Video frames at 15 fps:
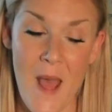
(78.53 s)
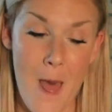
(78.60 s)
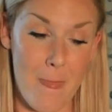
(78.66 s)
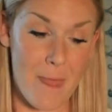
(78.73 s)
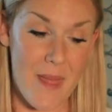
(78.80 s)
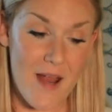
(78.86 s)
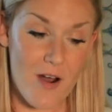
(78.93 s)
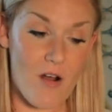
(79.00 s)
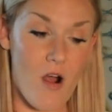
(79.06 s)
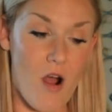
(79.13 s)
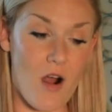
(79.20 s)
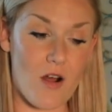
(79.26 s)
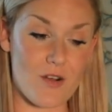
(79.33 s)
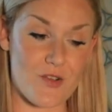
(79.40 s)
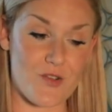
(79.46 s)
there
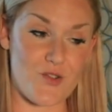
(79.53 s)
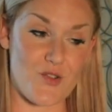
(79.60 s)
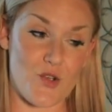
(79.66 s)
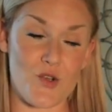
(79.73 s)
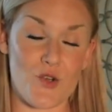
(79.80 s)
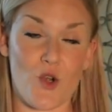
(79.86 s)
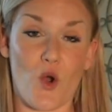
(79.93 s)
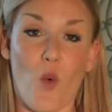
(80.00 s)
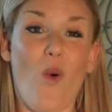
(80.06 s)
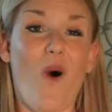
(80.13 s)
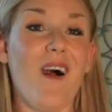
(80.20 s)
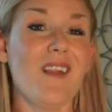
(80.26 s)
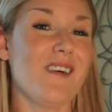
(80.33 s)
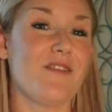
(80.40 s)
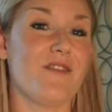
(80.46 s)
are certain
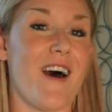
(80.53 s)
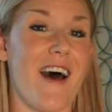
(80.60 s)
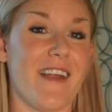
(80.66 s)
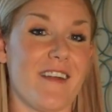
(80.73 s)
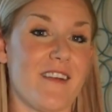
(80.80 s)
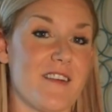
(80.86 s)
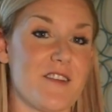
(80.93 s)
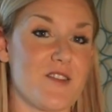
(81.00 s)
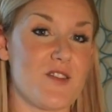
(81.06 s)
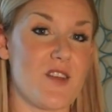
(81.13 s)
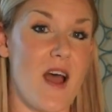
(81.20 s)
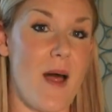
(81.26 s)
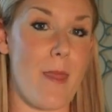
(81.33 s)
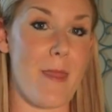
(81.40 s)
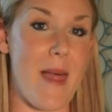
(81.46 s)
qualifiers
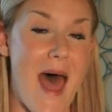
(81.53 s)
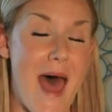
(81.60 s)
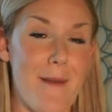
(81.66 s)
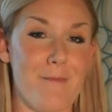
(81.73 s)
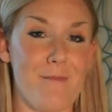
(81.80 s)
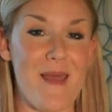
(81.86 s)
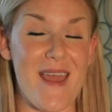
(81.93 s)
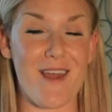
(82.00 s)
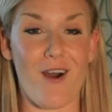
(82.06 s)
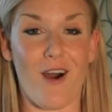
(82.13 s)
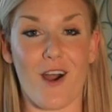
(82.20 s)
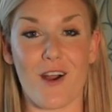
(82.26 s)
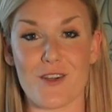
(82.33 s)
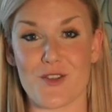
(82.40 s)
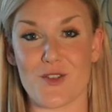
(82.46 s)
that make
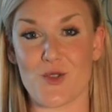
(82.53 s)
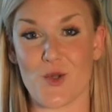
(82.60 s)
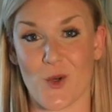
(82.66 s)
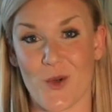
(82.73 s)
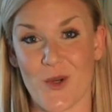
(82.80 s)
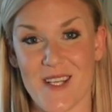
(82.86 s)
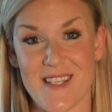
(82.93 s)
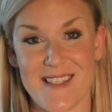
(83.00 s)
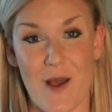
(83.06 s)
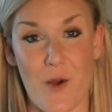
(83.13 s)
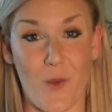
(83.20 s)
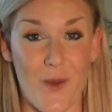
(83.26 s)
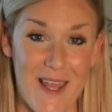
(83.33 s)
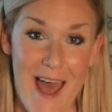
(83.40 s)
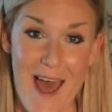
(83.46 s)
our stories that
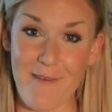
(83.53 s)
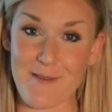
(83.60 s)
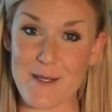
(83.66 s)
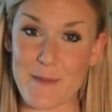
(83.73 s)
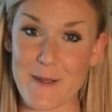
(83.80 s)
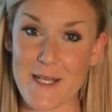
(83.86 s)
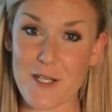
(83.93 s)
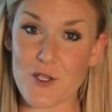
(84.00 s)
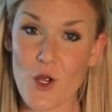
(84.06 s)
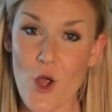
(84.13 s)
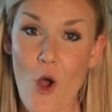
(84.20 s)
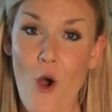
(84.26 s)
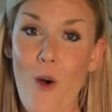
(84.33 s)
we have to pitch